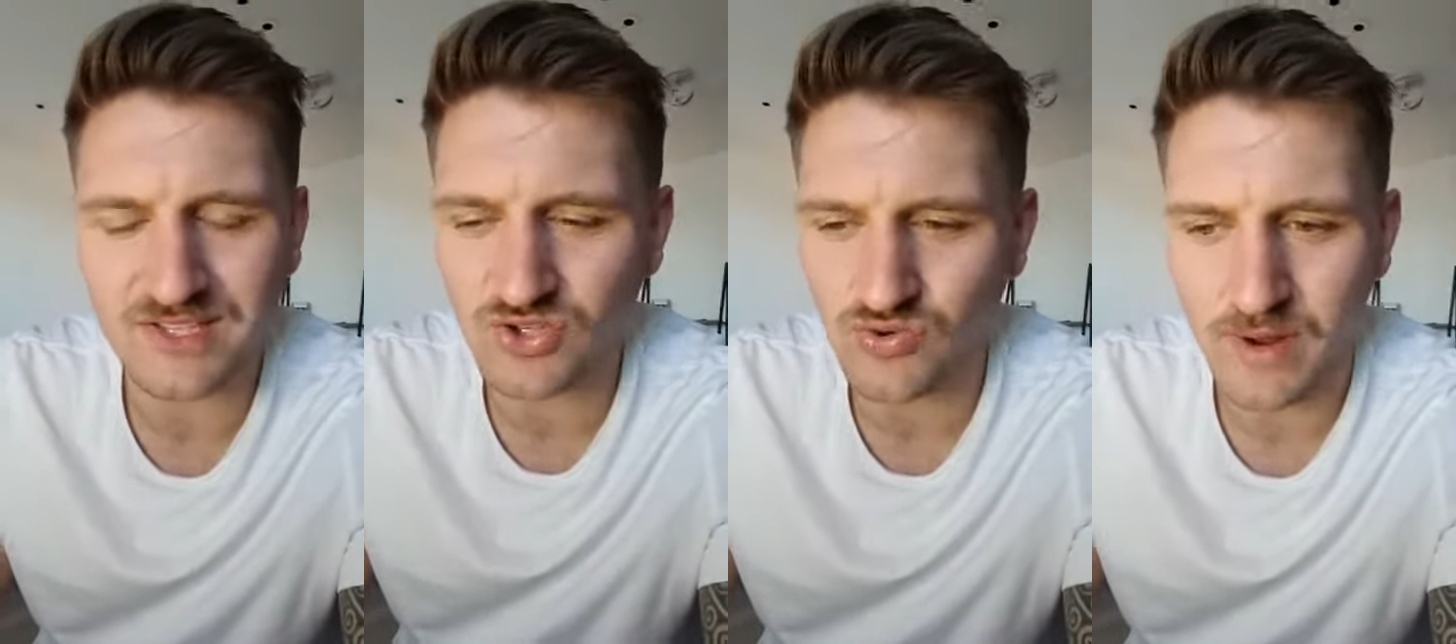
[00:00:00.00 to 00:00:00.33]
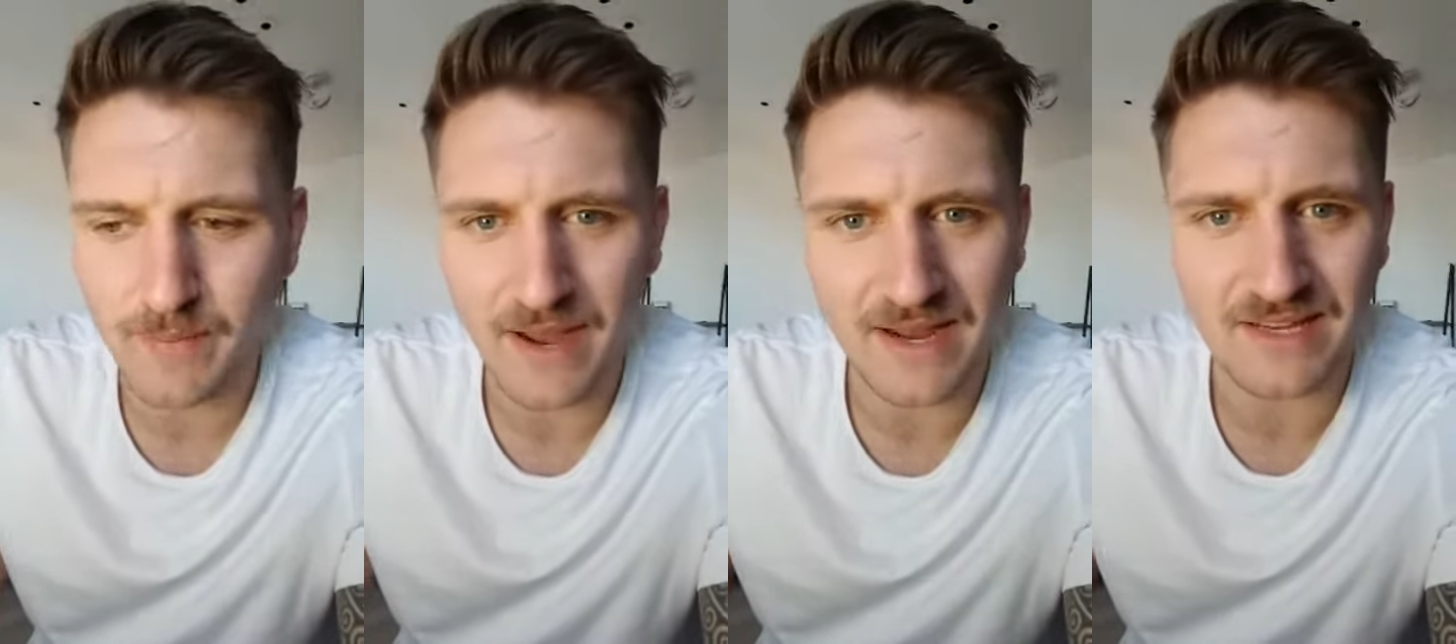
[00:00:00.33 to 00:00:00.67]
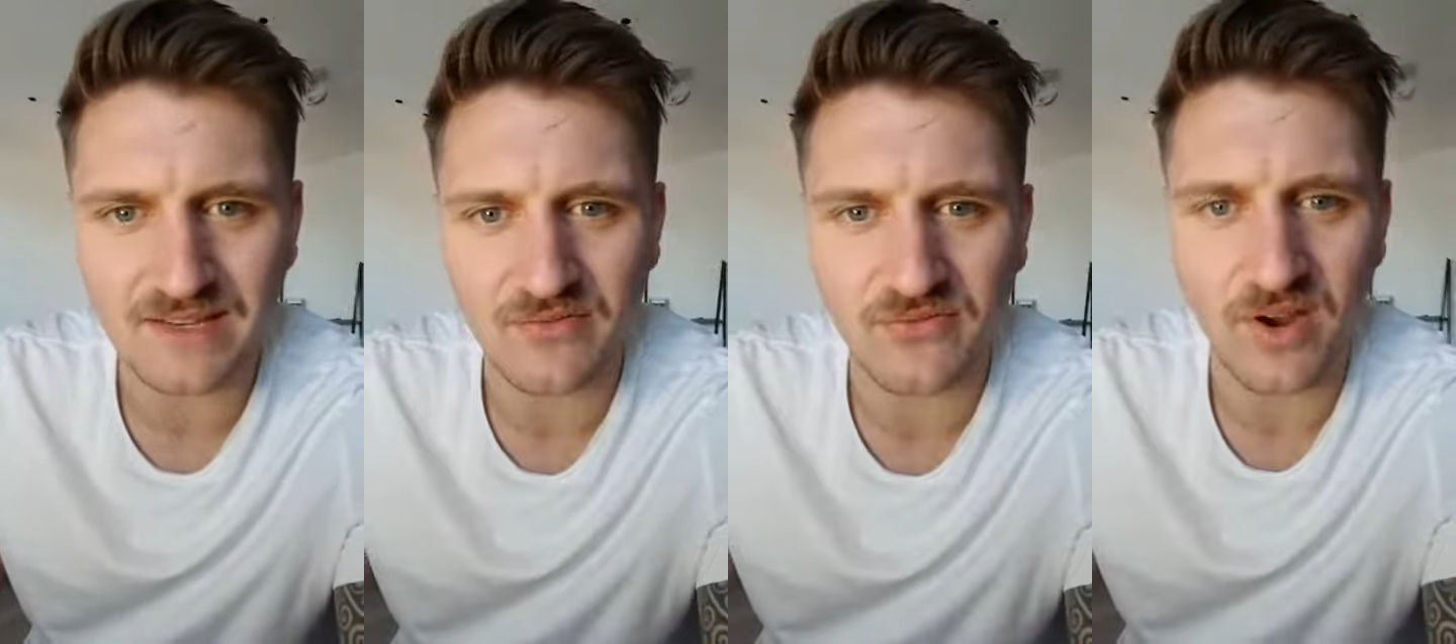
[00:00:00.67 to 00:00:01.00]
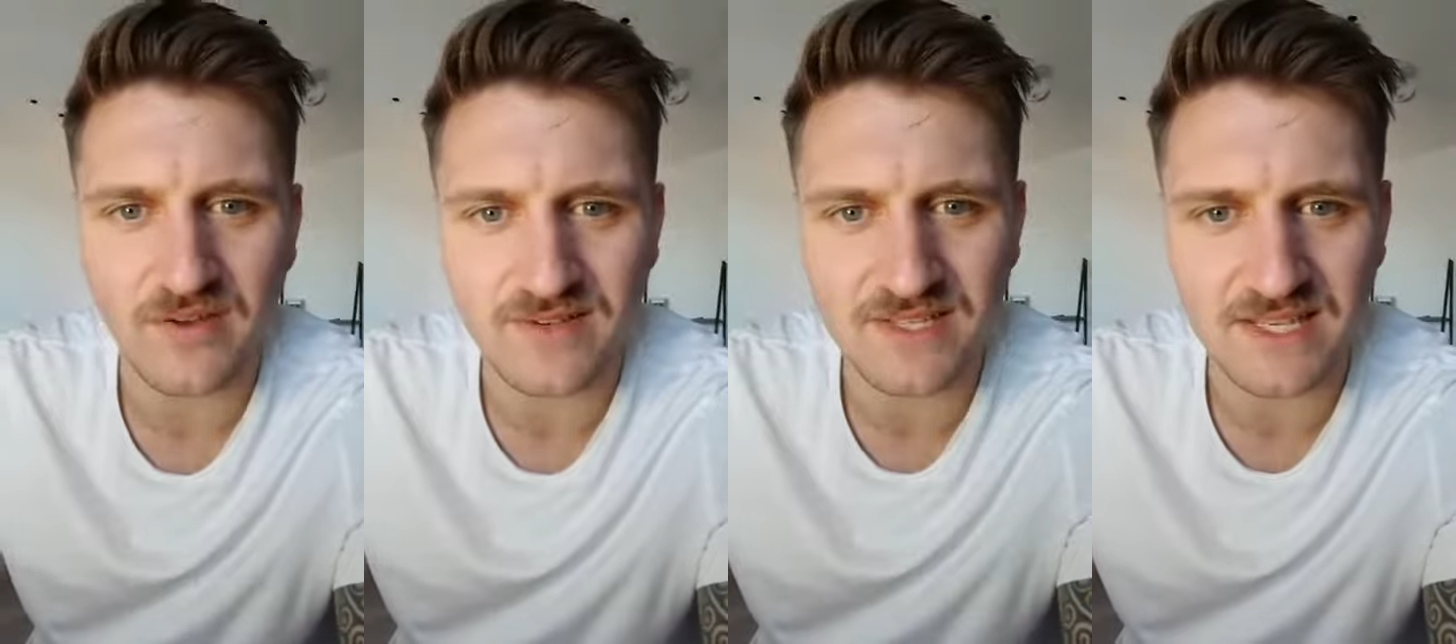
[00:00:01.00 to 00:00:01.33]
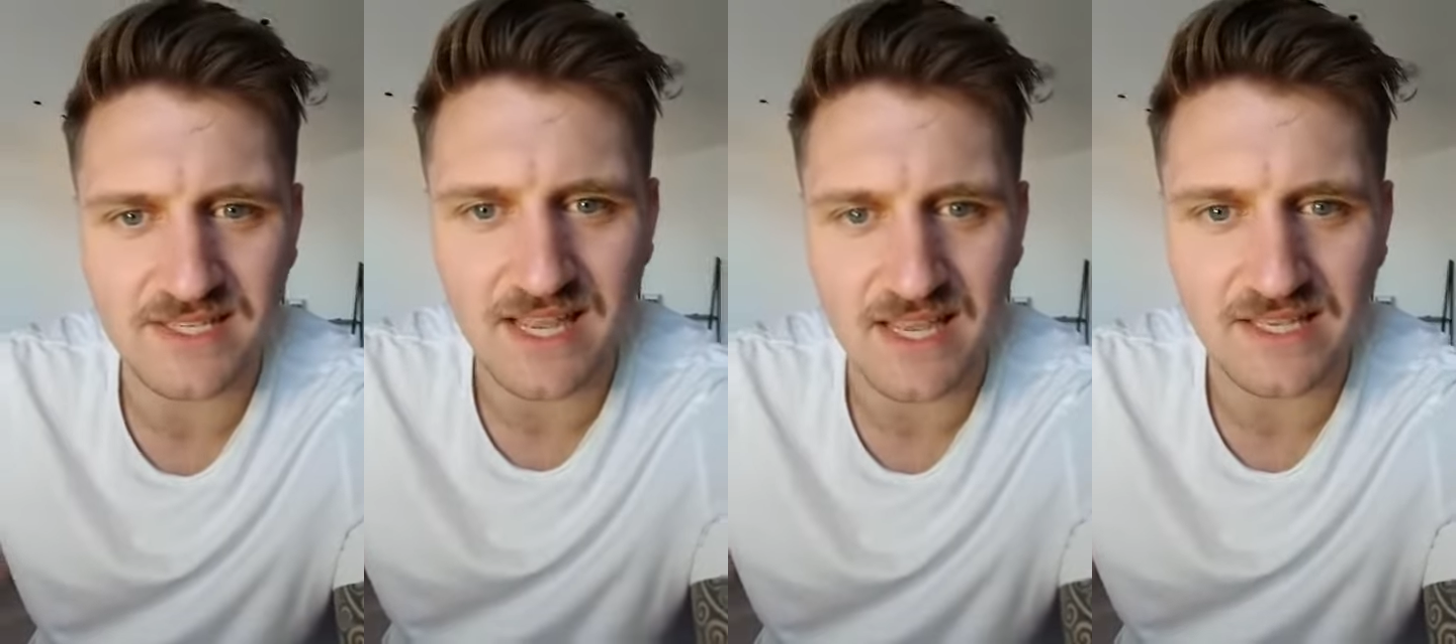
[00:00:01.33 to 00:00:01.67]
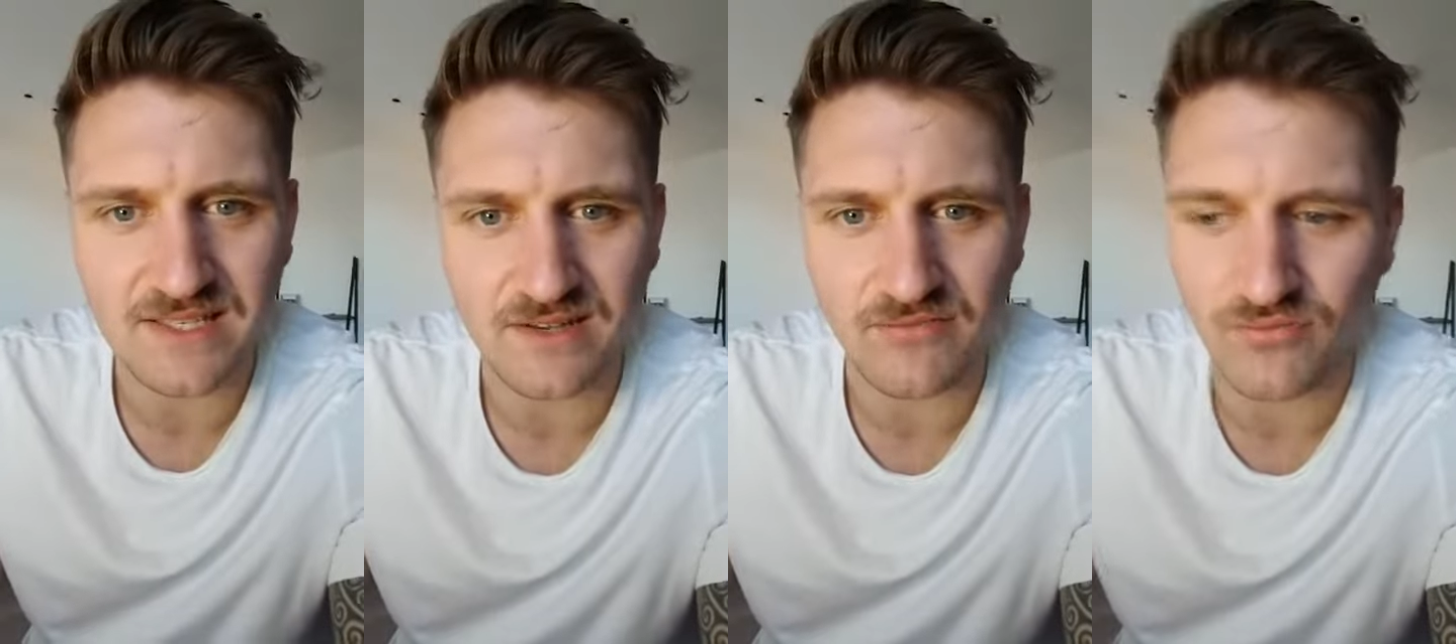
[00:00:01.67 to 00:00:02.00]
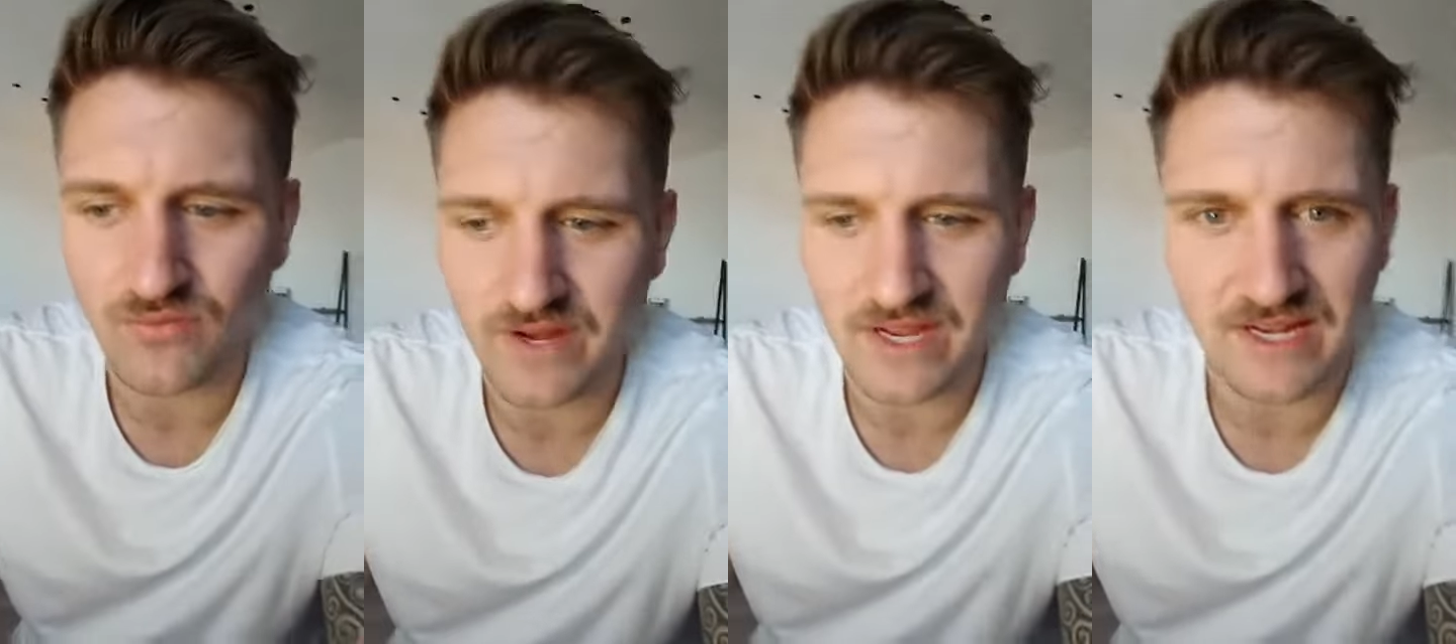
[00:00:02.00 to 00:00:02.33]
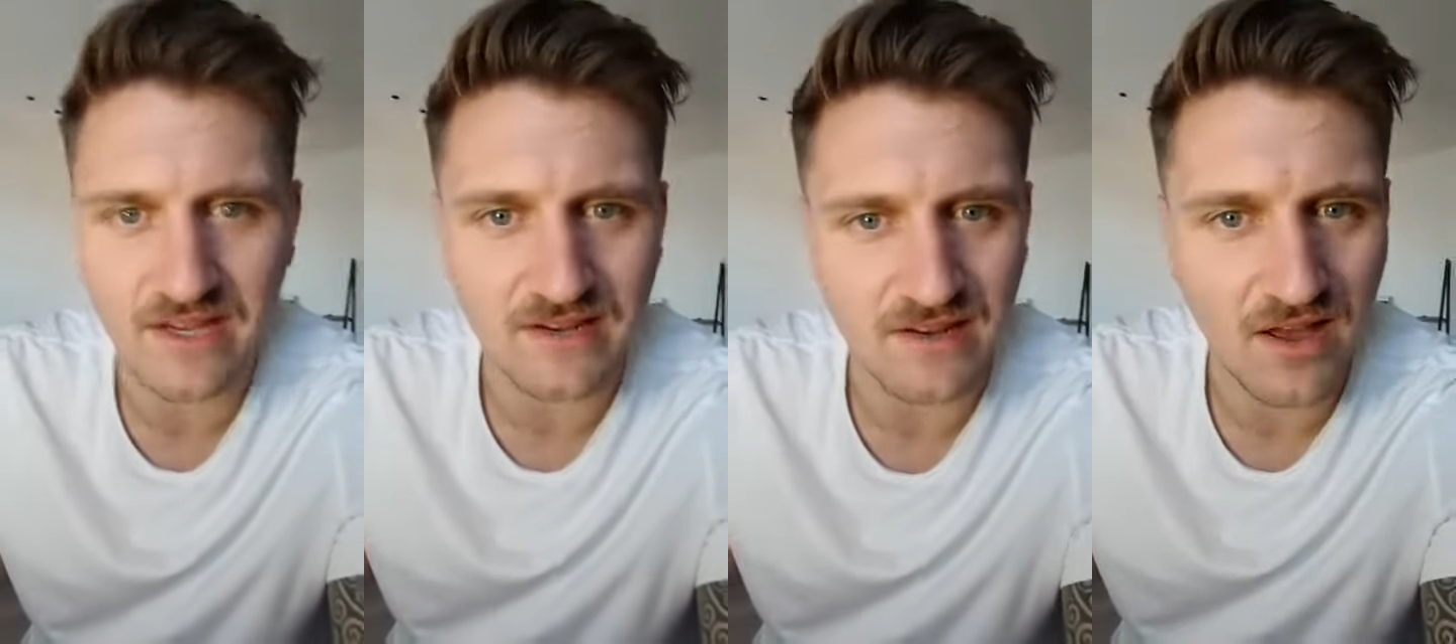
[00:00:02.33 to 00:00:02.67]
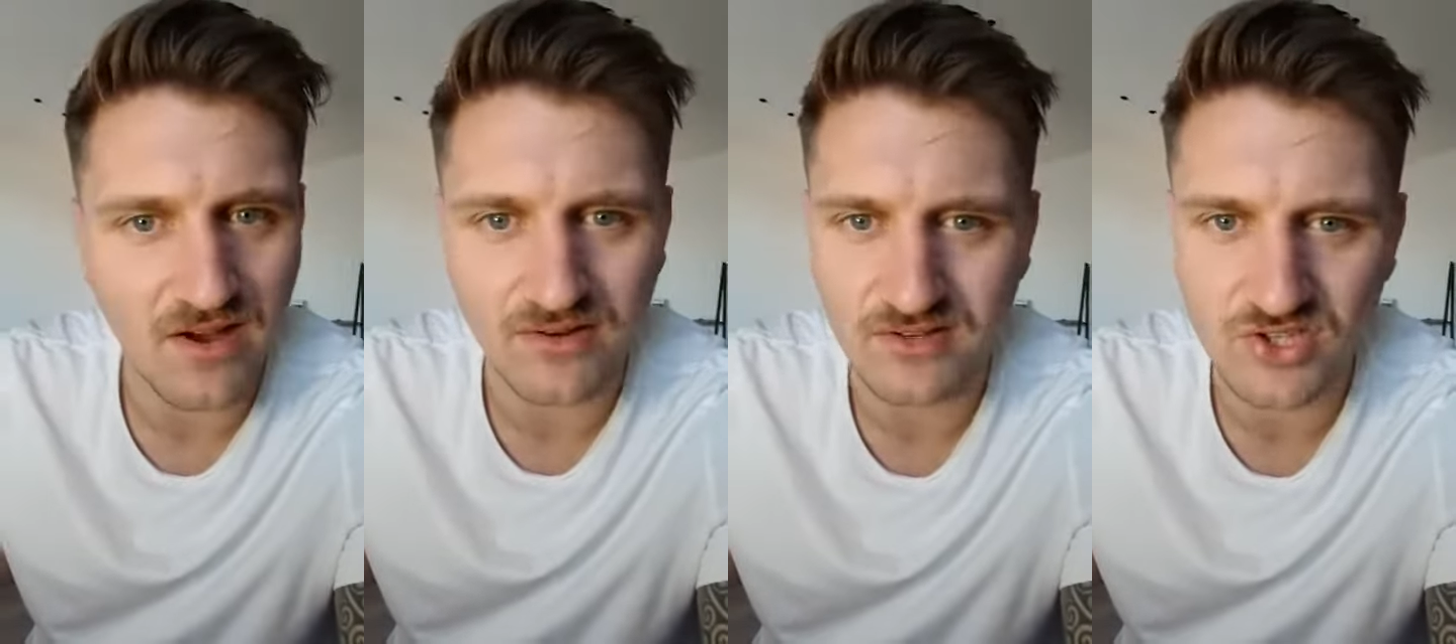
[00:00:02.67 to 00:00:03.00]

straight back into five or six days of really long,